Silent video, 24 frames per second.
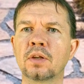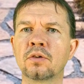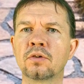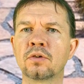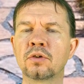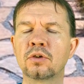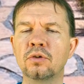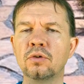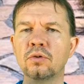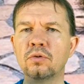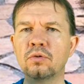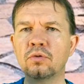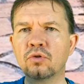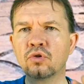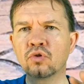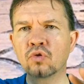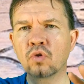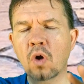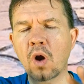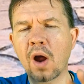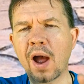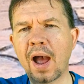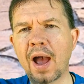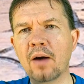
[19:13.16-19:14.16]
to
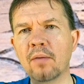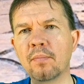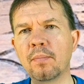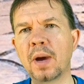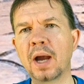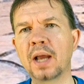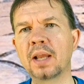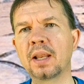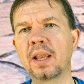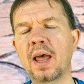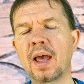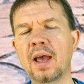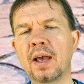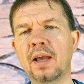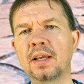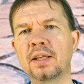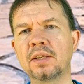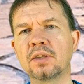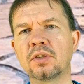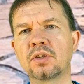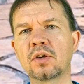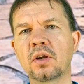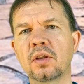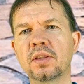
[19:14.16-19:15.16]
draw out my
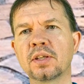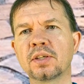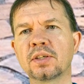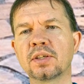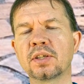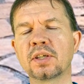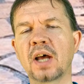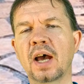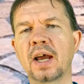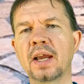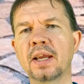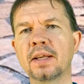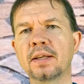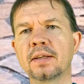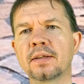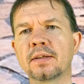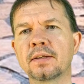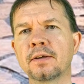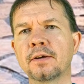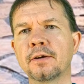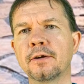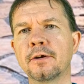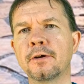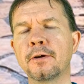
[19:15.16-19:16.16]
lines on the site,
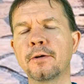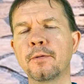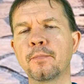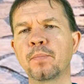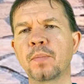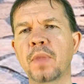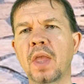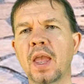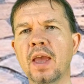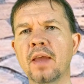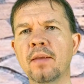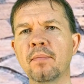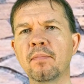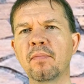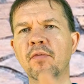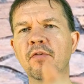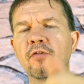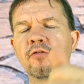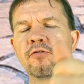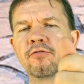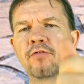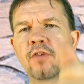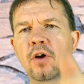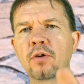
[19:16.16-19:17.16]

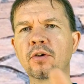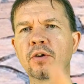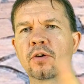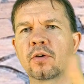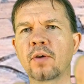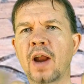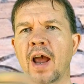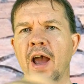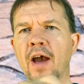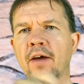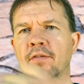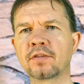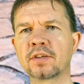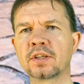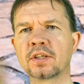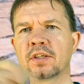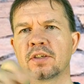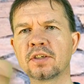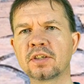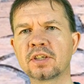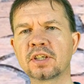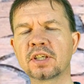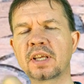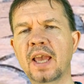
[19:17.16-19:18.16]
and photographs
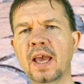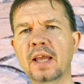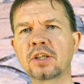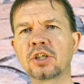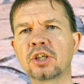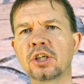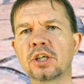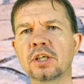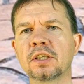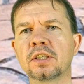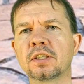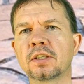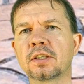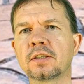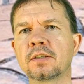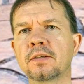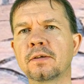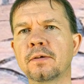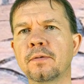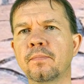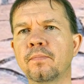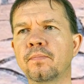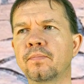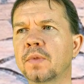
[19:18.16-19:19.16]
and
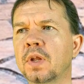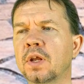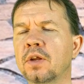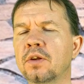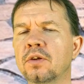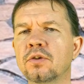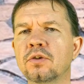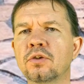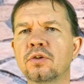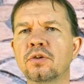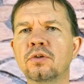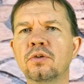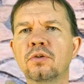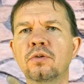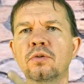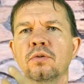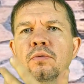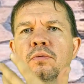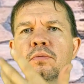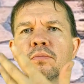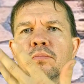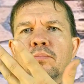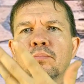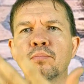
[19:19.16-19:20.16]
sketches
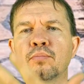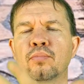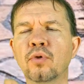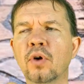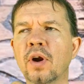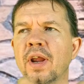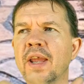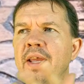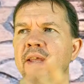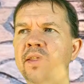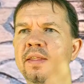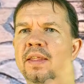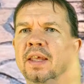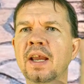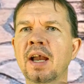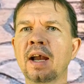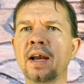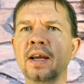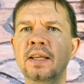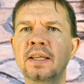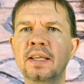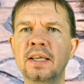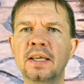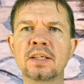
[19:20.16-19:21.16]
to bring the
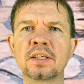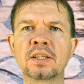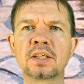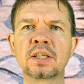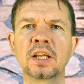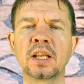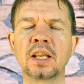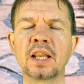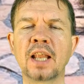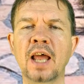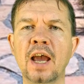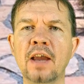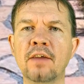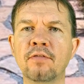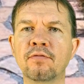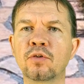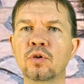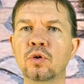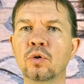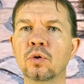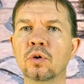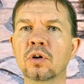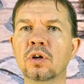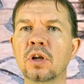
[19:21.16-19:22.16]
ideas to life
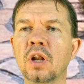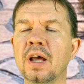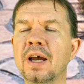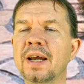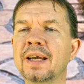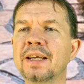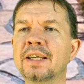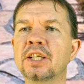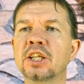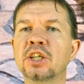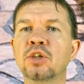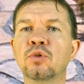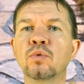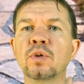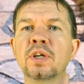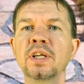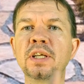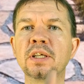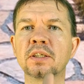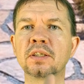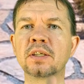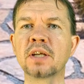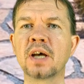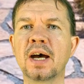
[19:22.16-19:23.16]
to a client in
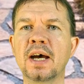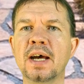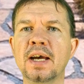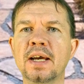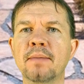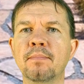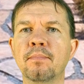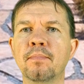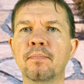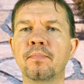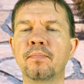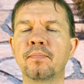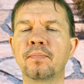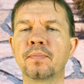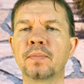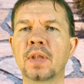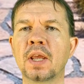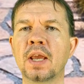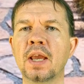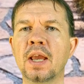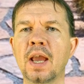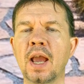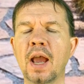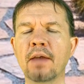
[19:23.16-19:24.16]
real time,
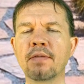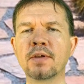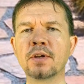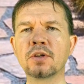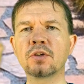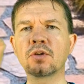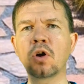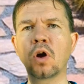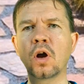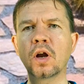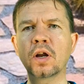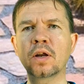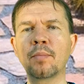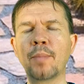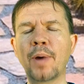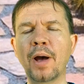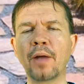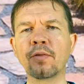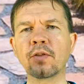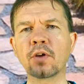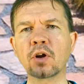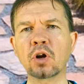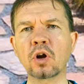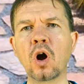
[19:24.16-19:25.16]
and then talk
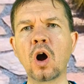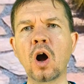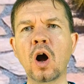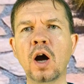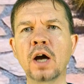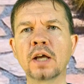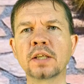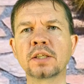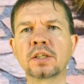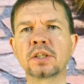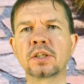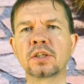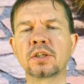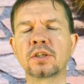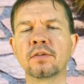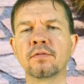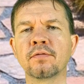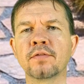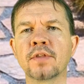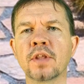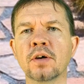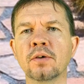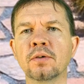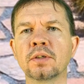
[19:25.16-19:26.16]
about the costs
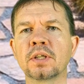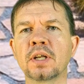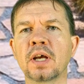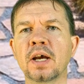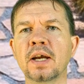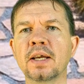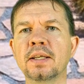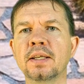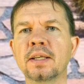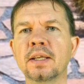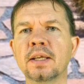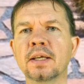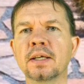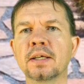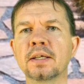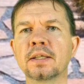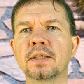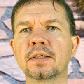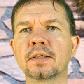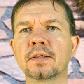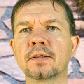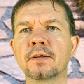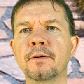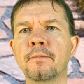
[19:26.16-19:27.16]
of those
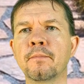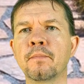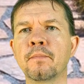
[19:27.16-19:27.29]
ideas.